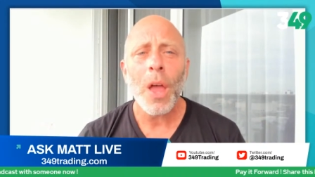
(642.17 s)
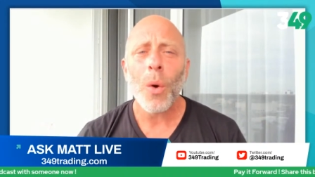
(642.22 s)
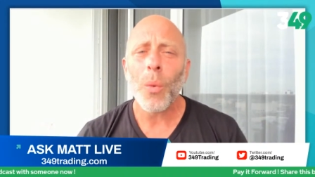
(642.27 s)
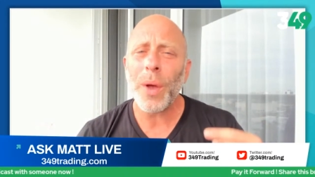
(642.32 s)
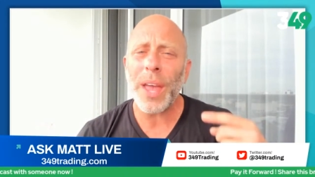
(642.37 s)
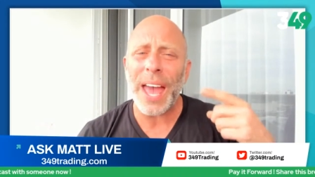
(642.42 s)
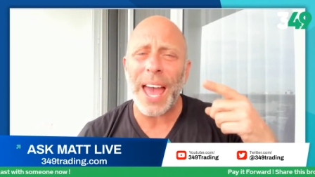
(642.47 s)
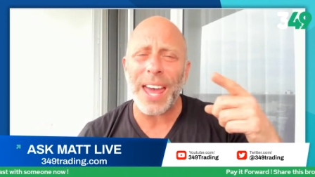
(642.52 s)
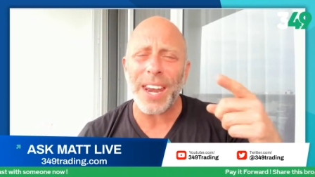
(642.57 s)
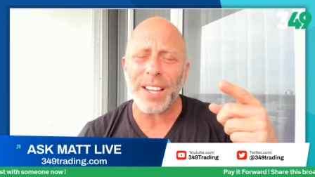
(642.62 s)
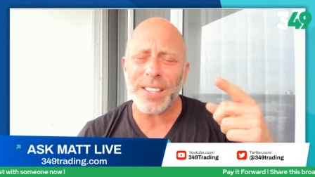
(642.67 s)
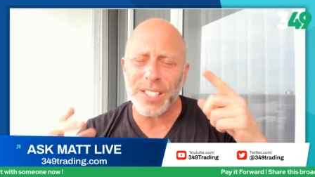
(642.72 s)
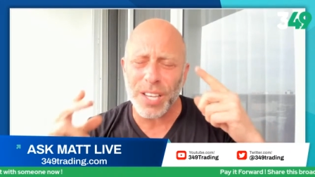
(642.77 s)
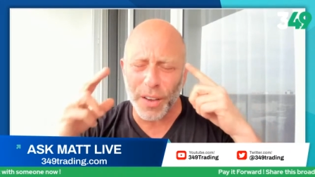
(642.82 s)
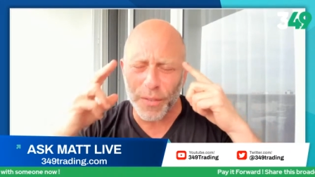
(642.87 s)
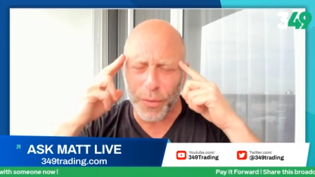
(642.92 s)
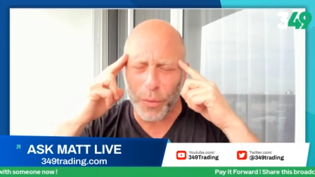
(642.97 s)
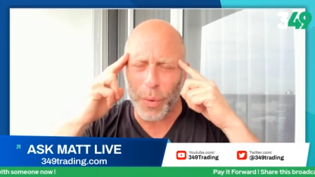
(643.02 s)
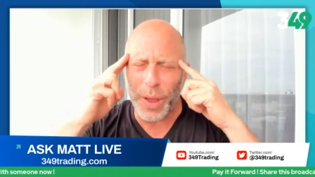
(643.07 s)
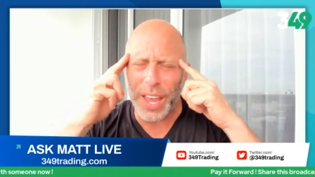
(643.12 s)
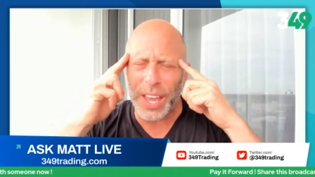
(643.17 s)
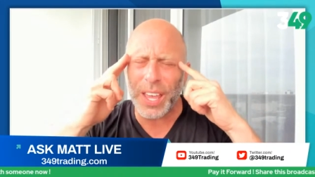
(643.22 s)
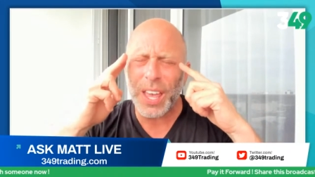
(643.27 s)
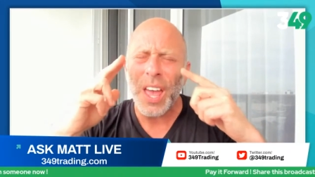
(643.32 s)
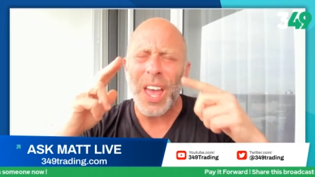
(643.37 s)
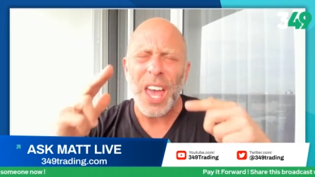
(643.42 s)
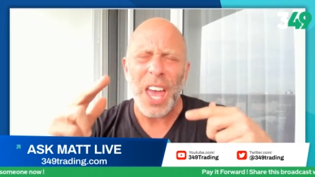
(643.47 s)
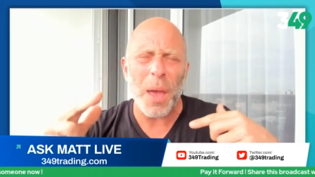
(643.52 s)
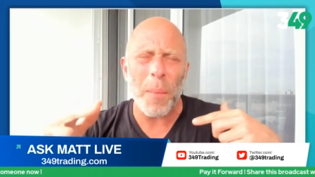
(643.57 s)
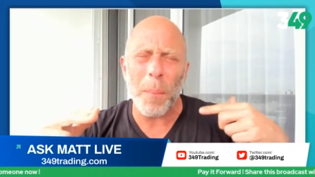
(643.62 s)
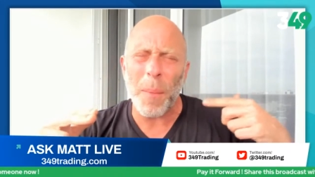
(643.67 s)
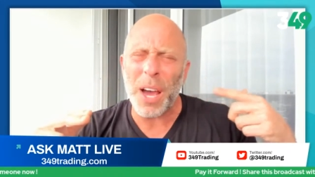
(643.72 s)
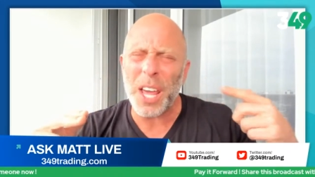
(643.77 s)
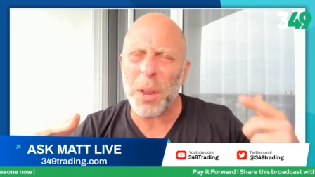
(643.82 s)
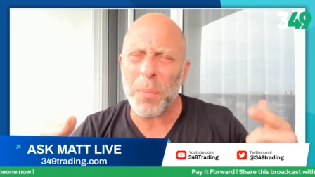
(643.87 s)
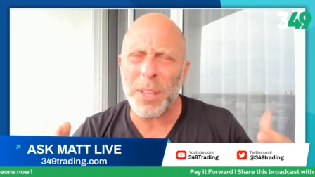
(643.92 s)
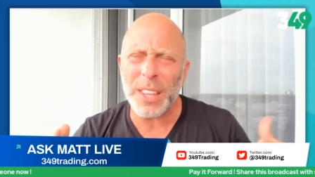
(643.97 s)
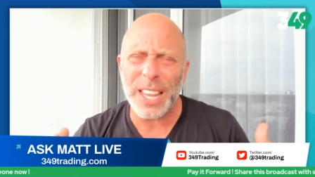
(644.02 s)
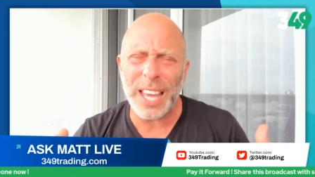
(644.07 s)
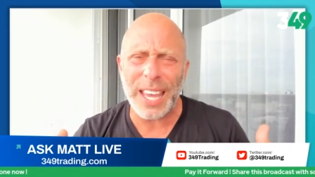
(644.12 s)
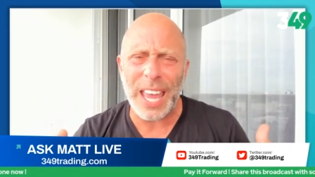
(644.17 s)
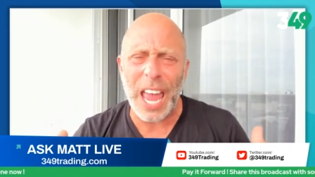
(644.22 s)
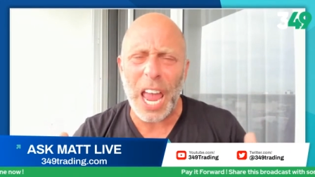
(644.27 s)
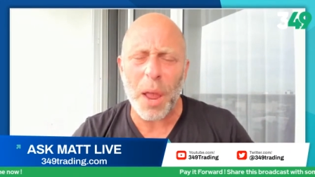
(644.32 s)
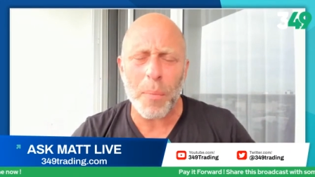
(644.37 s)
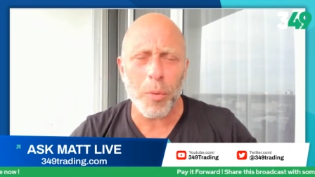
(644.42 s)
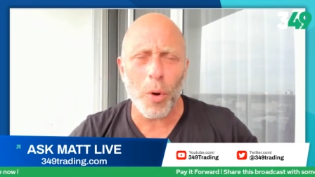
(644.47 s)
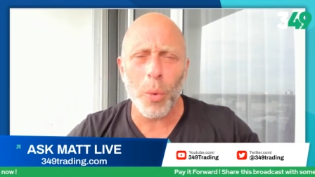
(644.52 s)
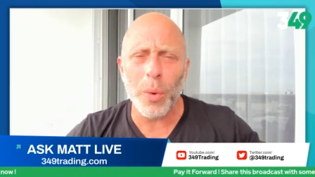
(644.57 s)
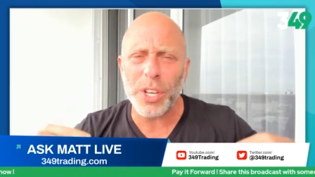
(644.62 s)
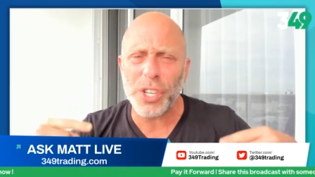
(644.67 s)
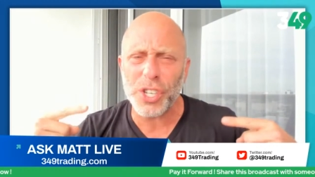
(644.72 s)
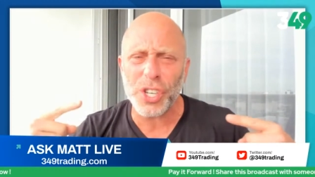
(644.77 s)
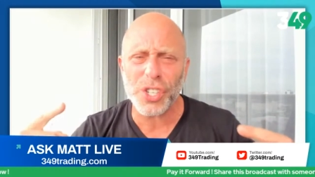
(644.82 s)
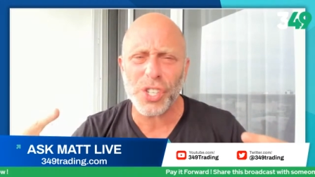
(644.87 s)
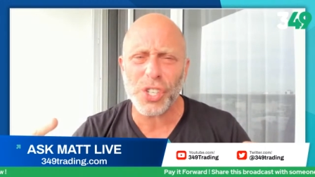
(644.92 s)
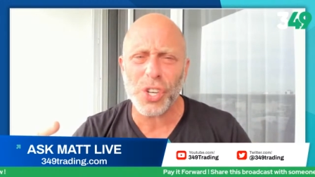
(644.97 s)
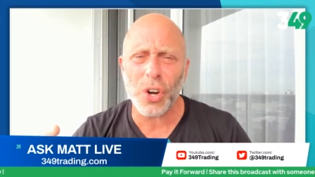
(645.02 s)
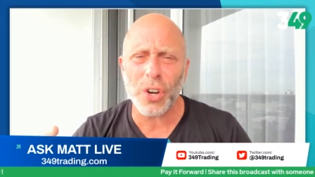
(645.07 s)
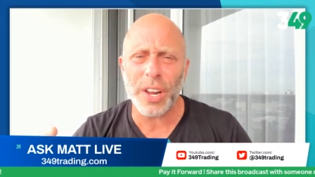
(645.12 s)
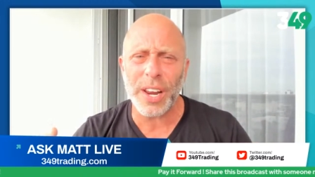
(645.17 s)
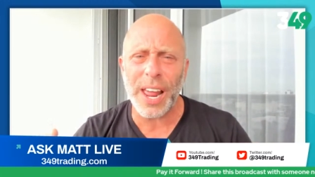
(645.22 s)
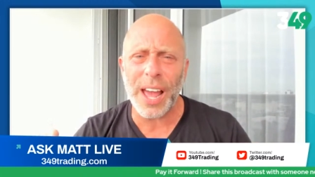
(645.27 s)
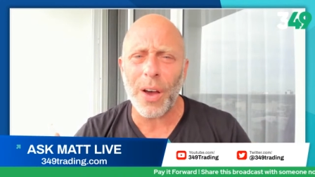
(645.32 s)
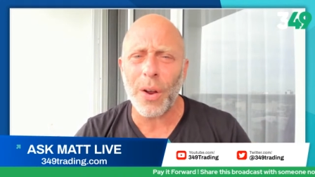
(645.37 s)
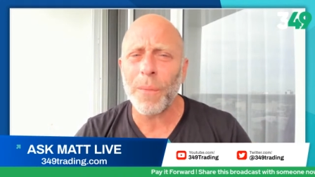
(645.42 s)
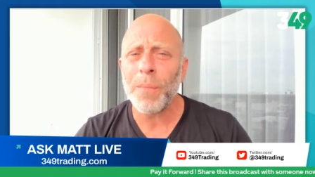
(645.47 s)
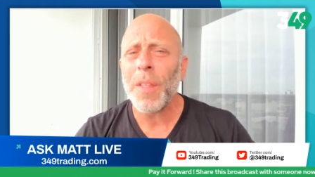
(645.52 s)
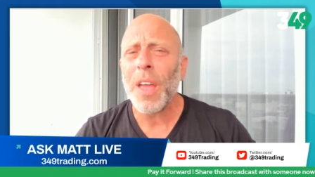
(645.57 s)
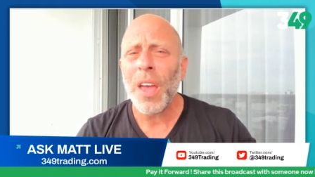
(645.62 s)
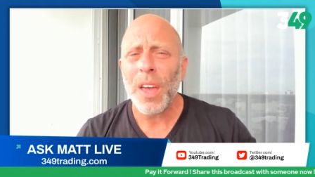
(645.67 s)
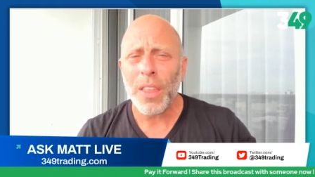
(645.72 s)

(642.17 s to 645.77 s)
We had a tough week. It might've been like April. We just started out.